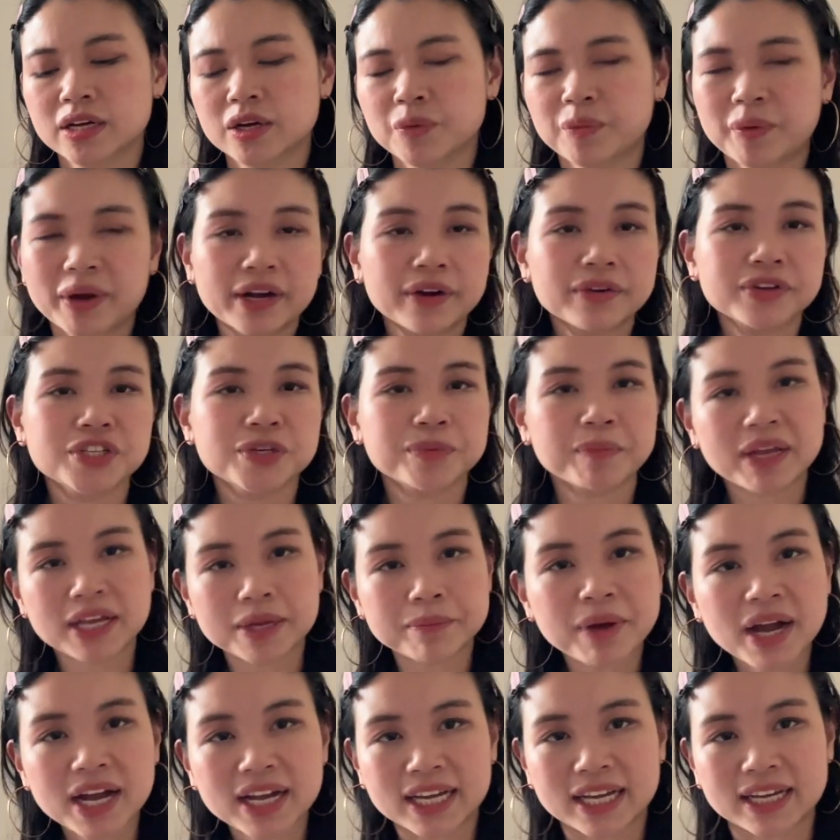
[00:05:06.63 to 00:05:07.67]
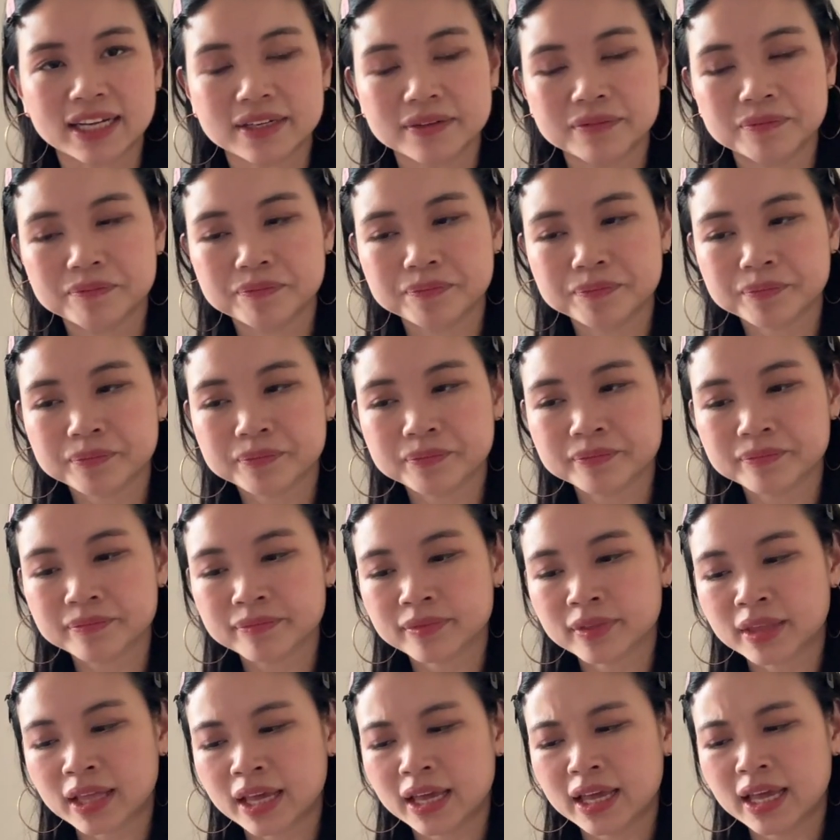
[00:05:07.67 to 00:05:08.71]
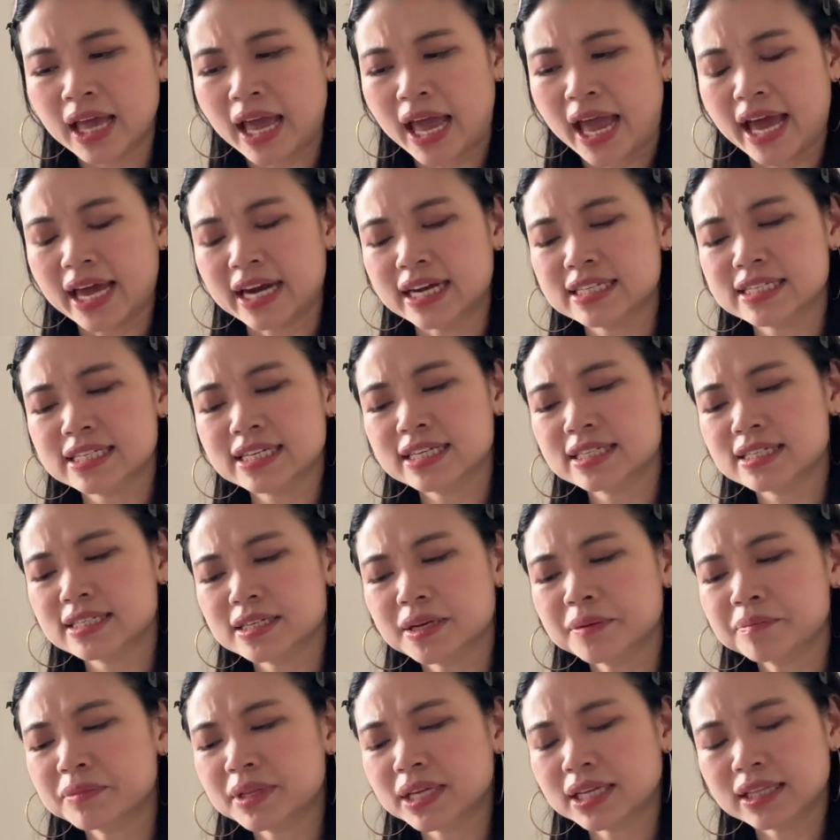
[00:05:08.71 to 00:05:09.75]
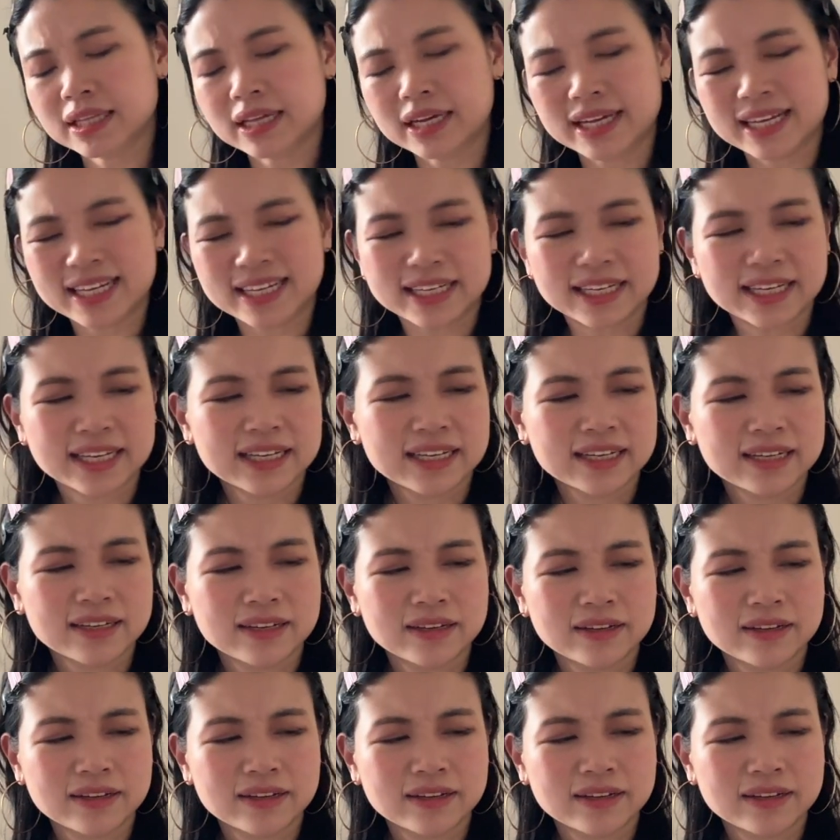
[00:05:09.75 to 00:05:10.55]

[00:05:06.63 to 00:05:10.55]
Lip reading: "Why don't you make a manga?" And I said something like,